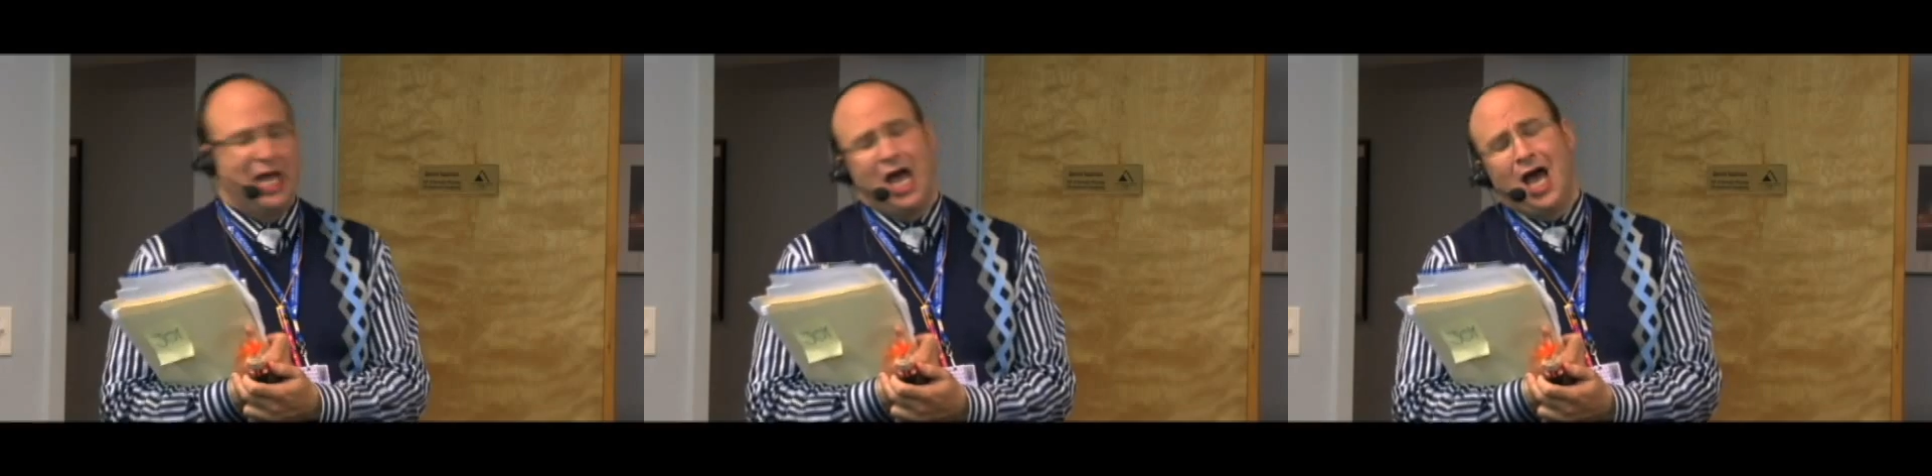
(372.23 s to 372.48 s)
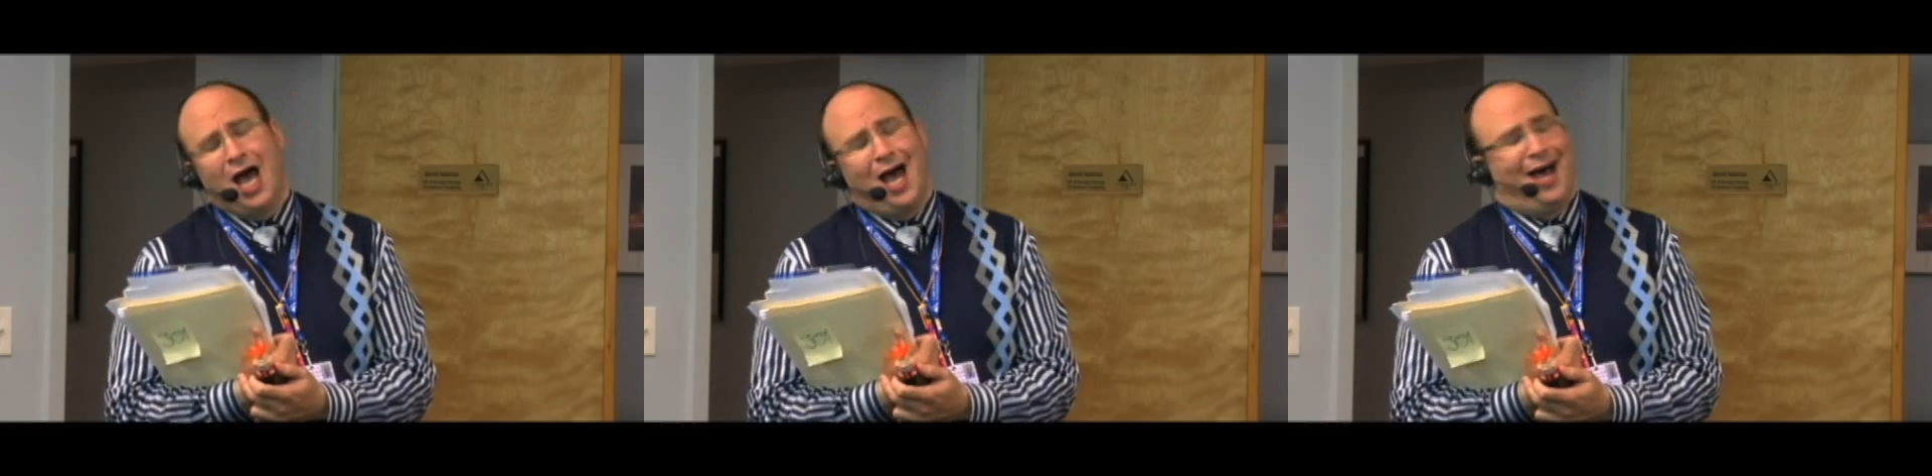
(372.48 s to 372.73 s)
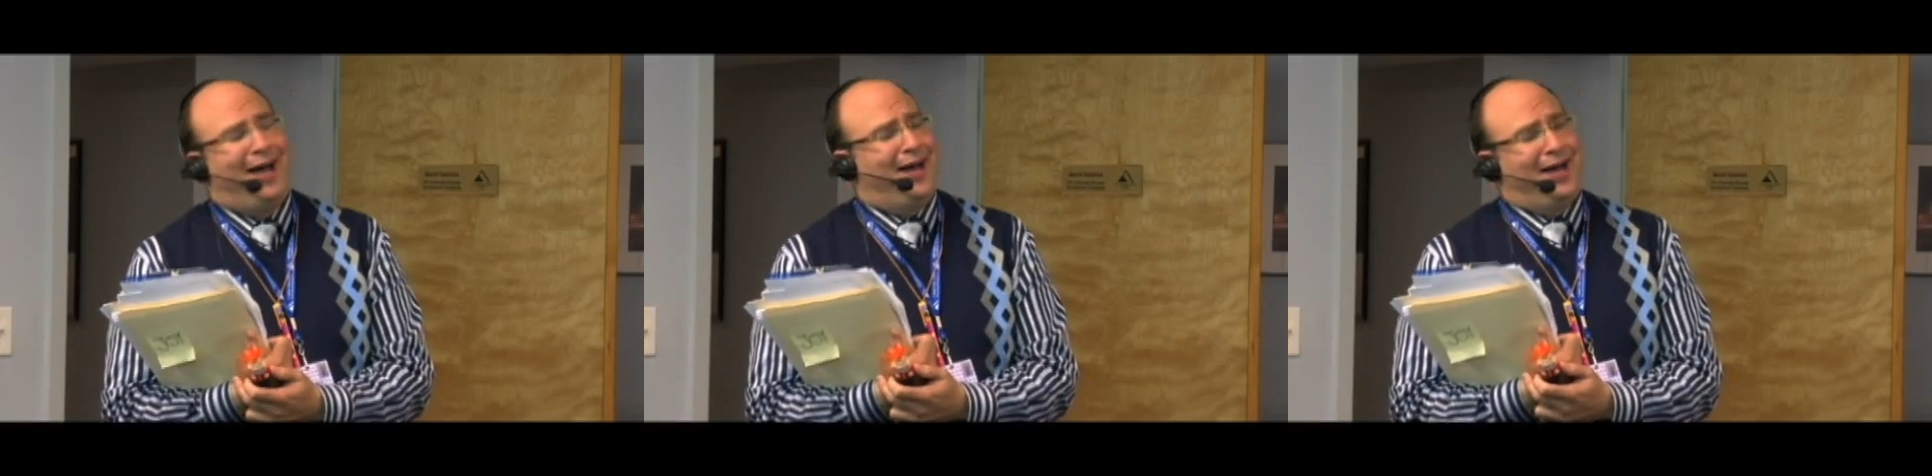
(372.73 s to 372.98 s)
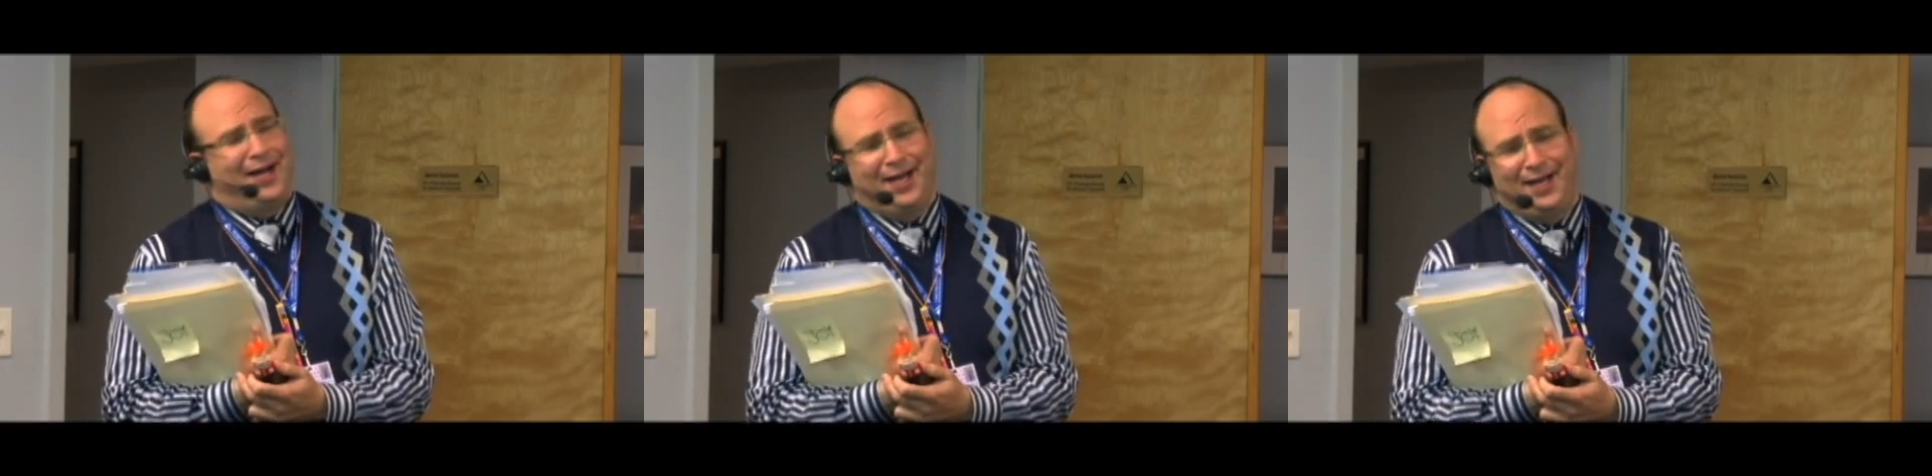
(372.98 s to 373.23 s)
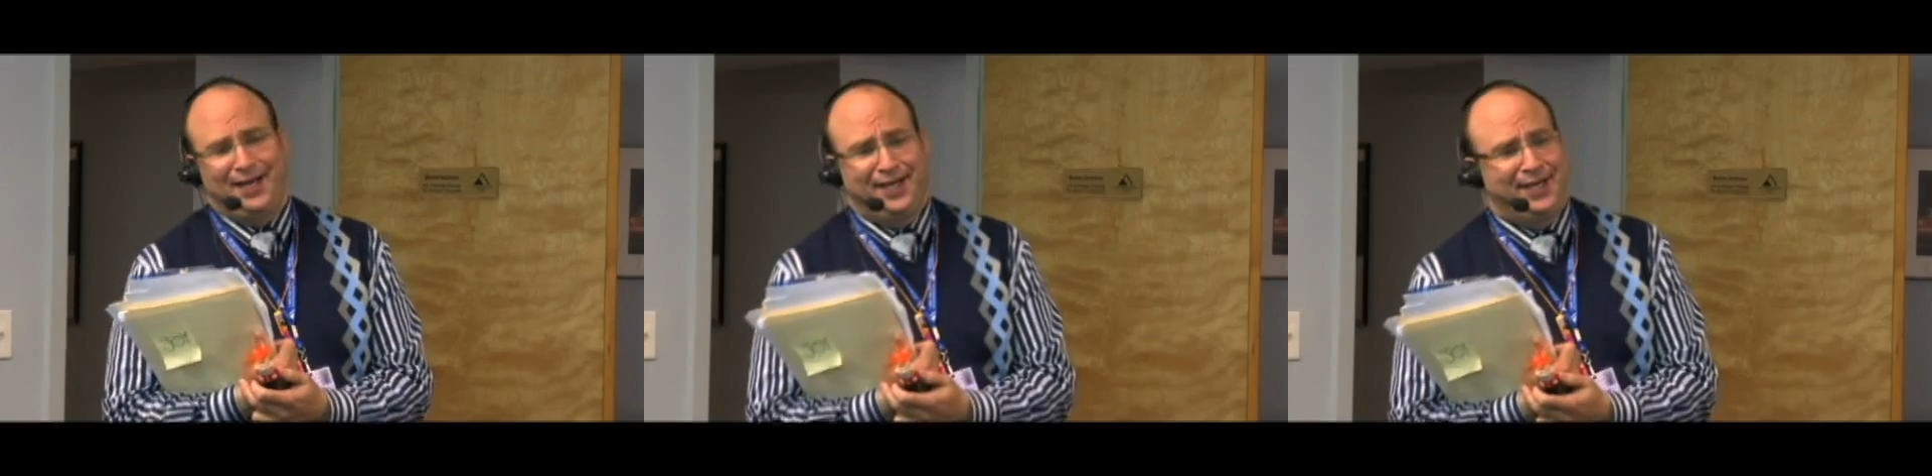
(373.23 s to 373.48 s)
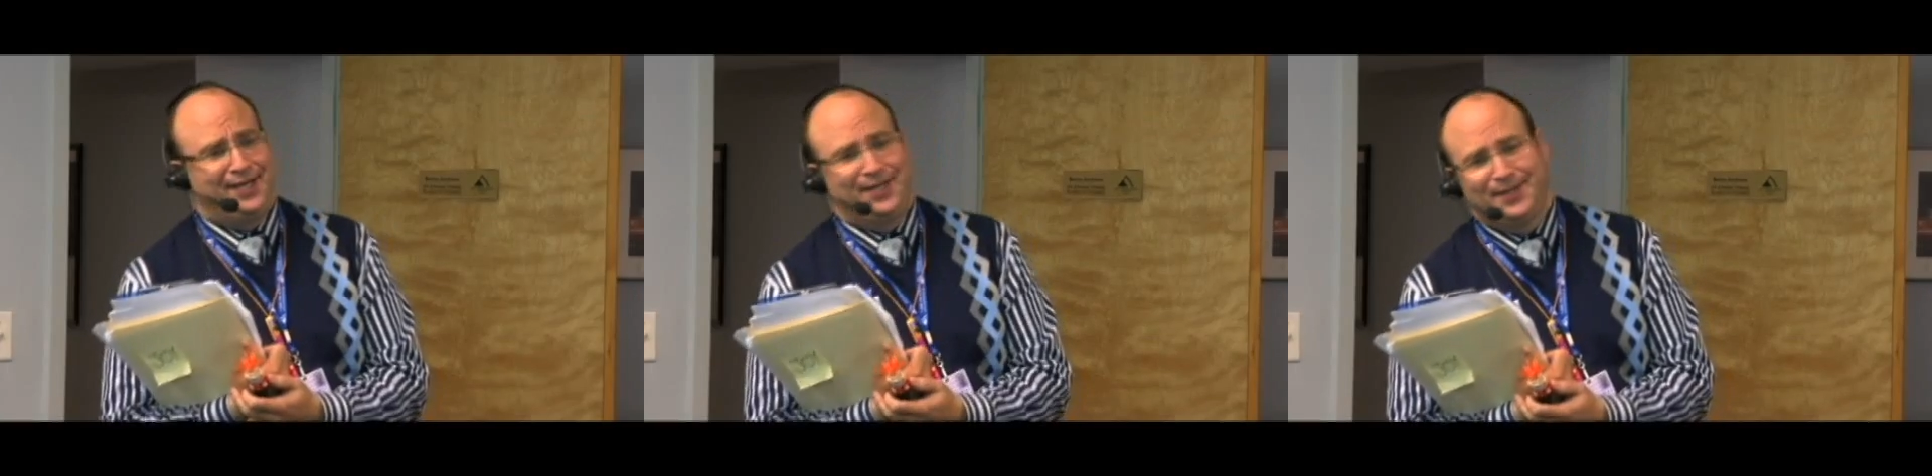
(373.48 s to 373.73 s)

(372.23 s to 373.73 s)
if you study it carefully, you'll notice